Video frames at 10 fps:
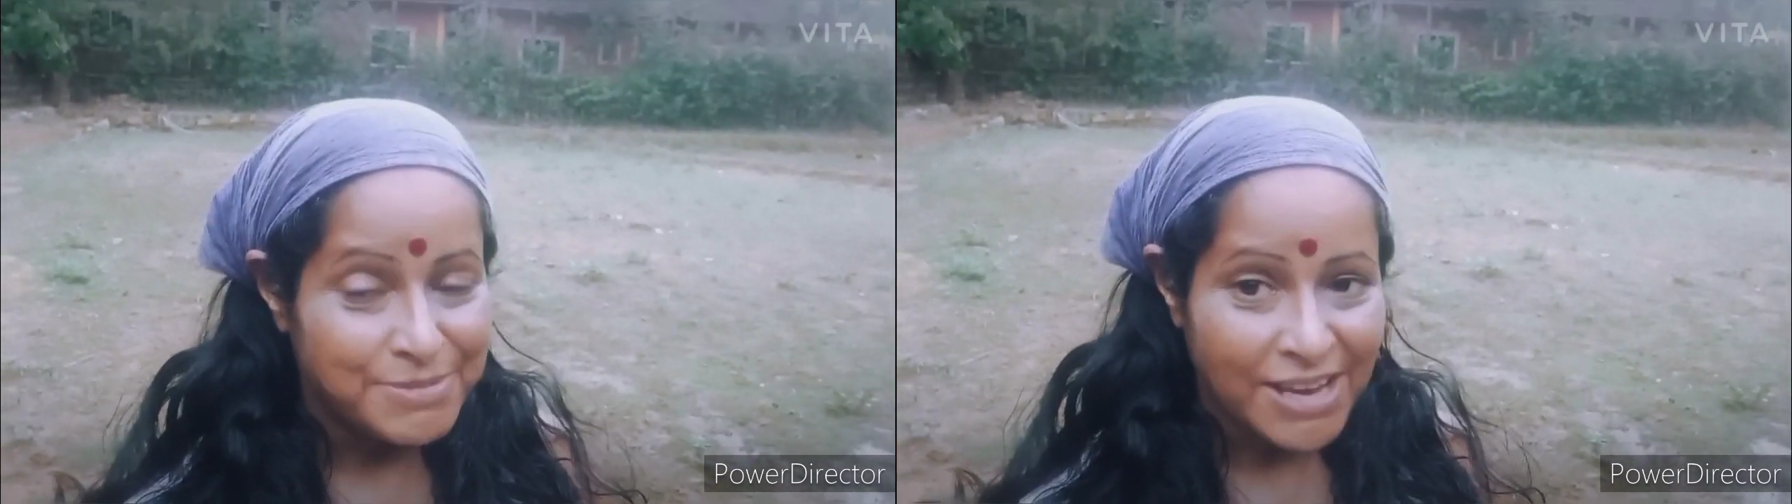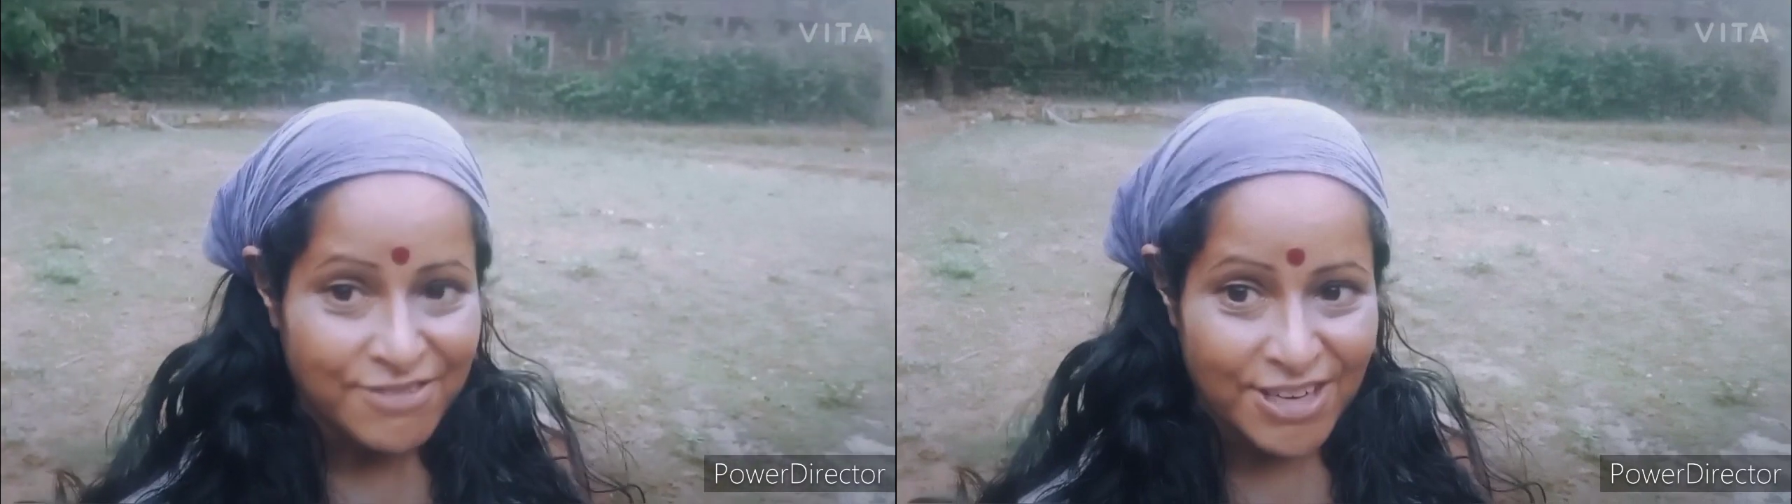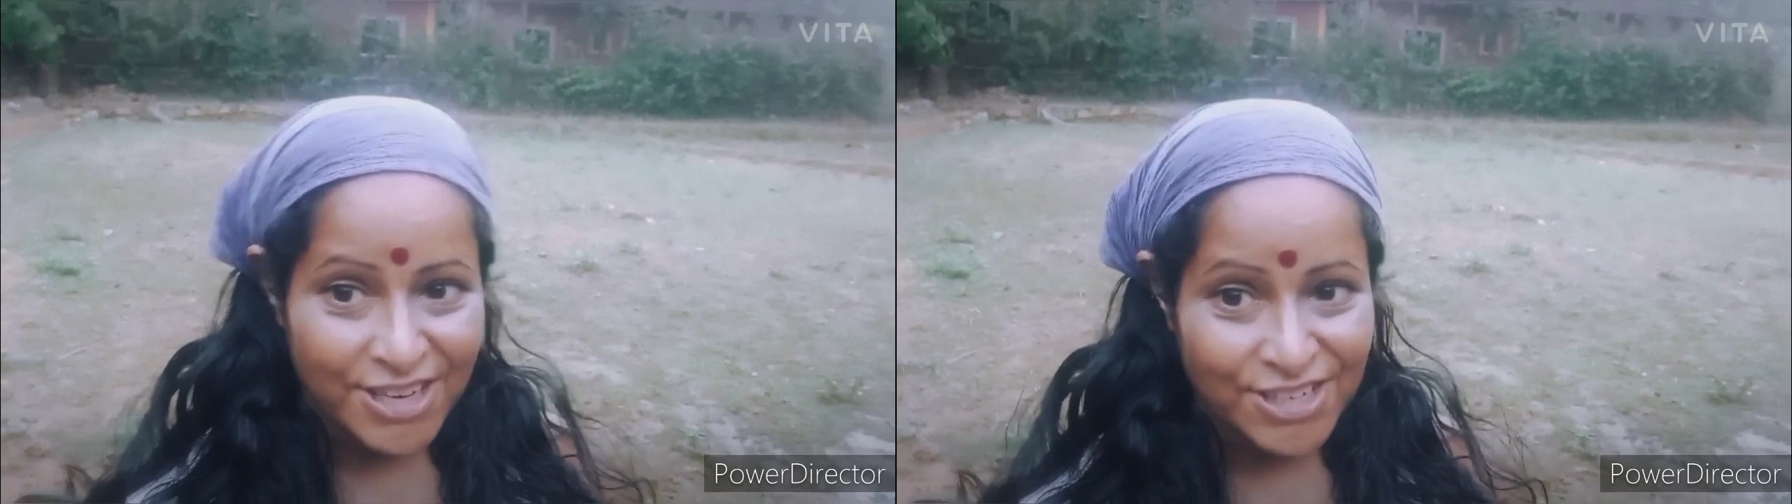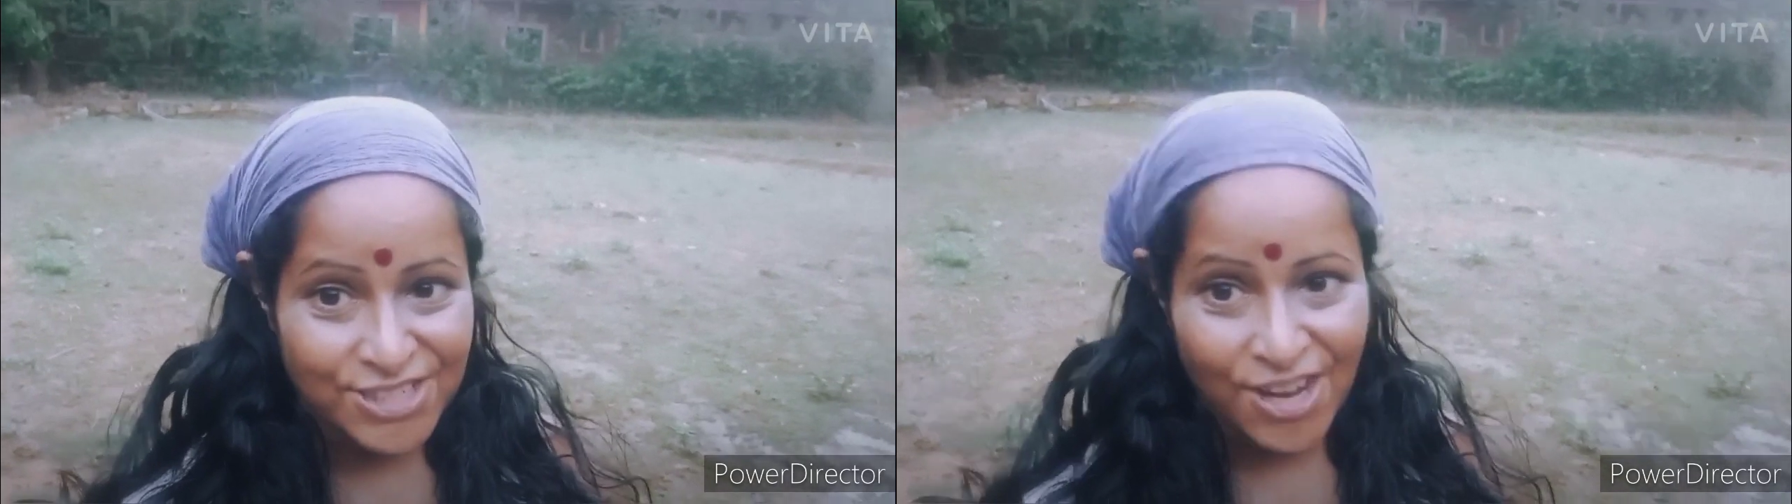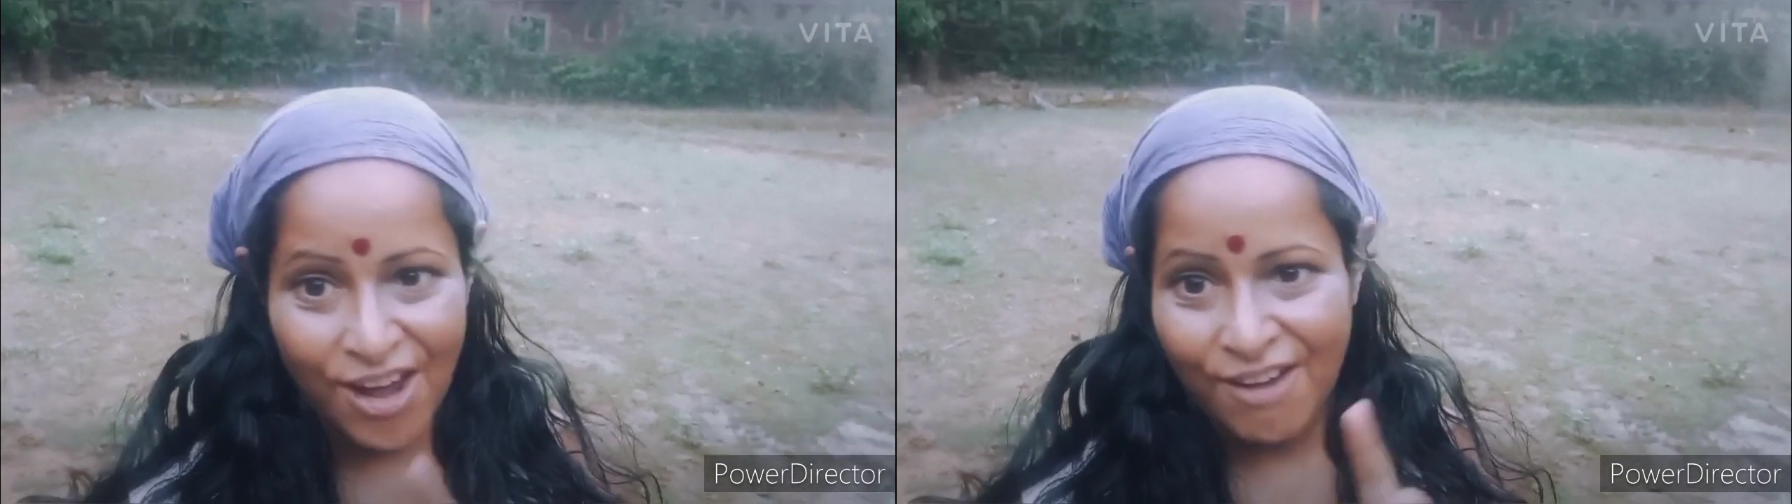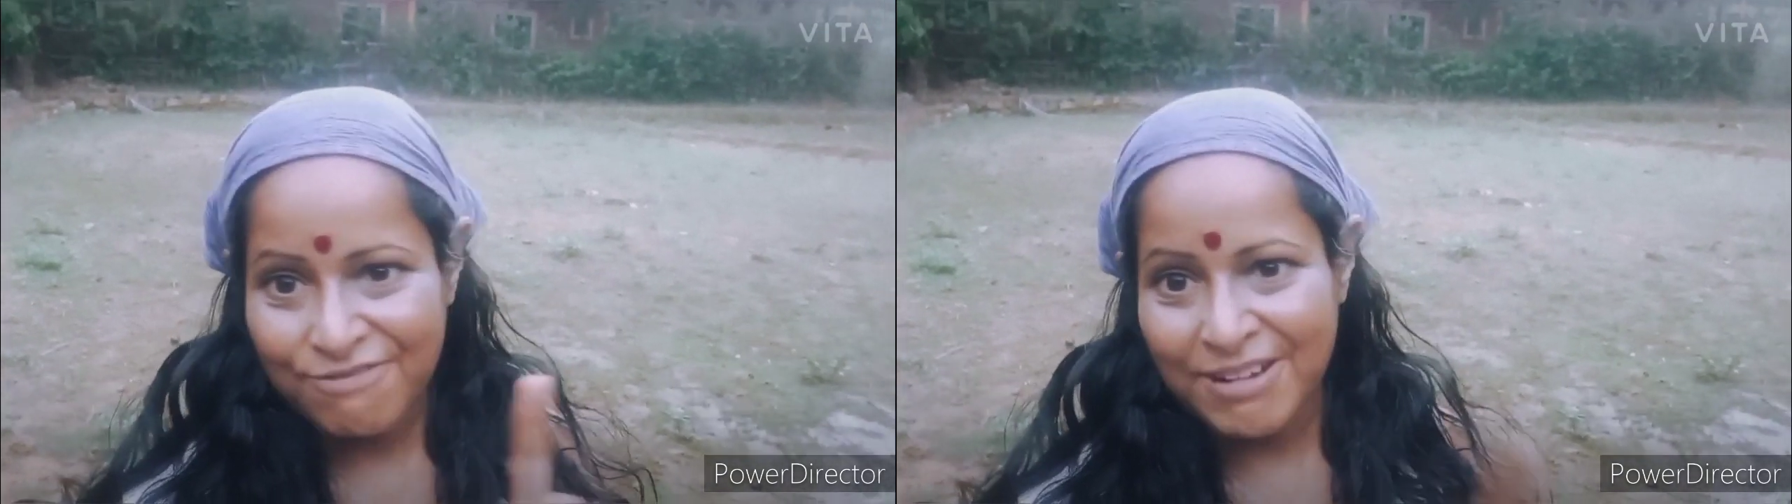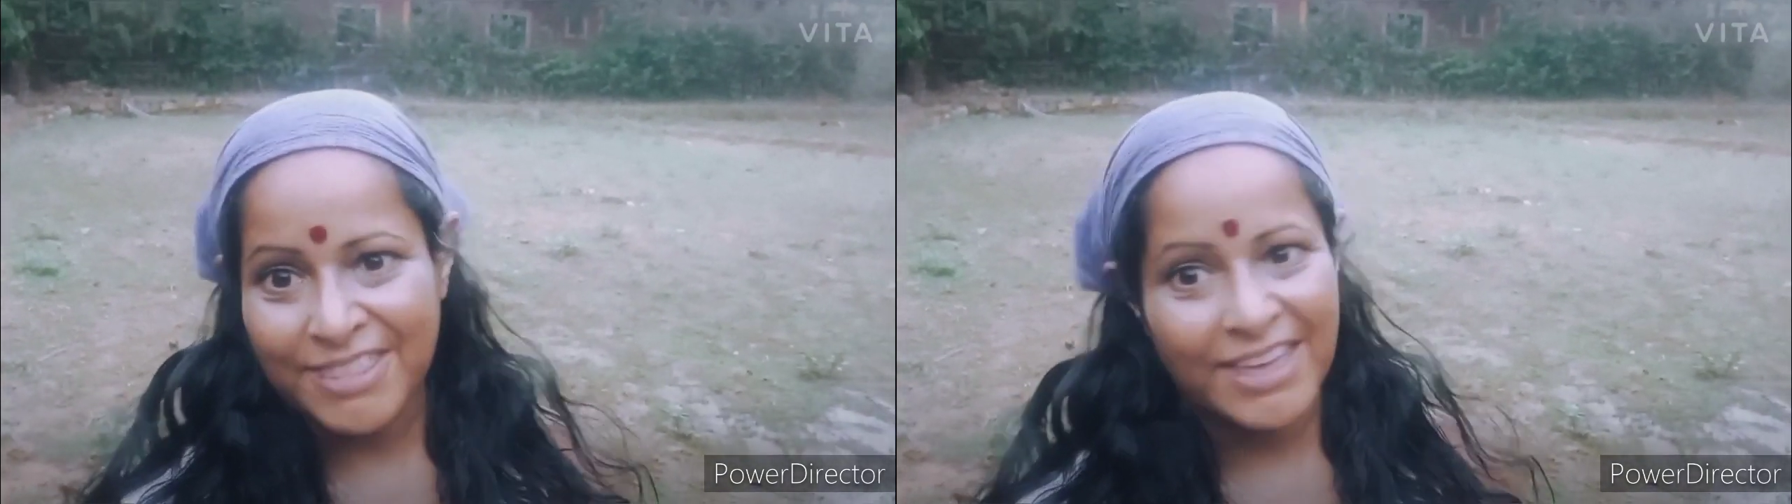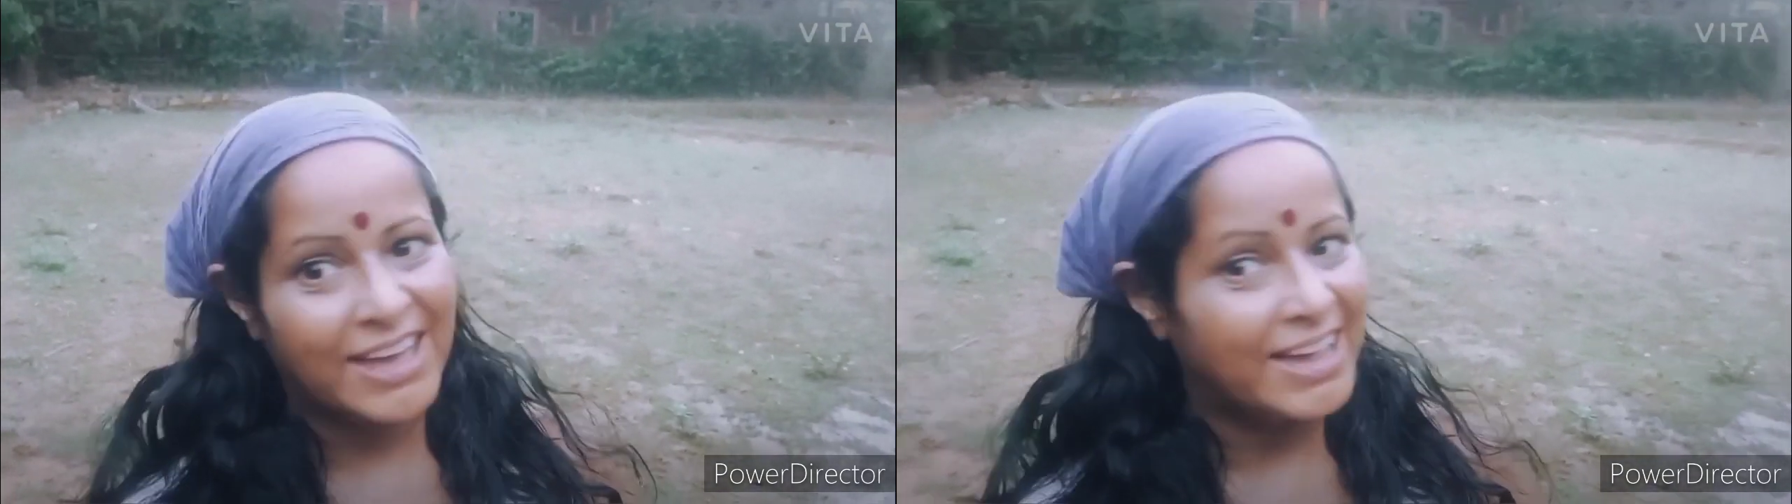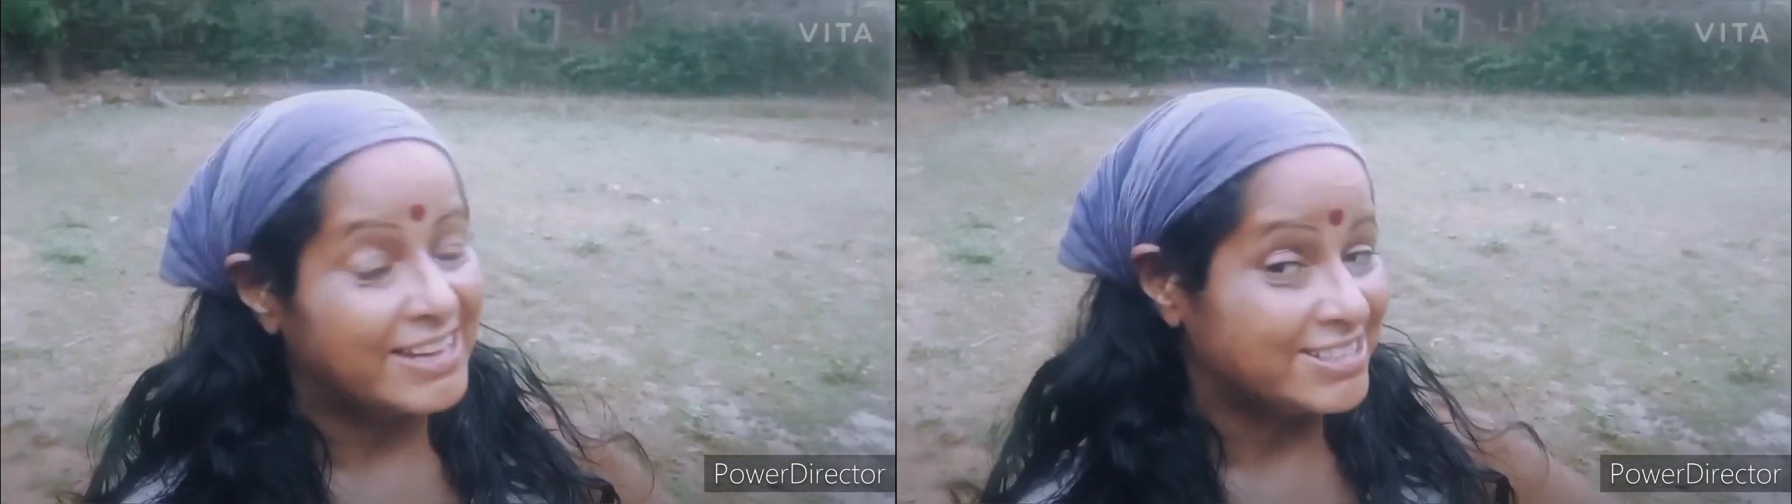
definitely going to start off with a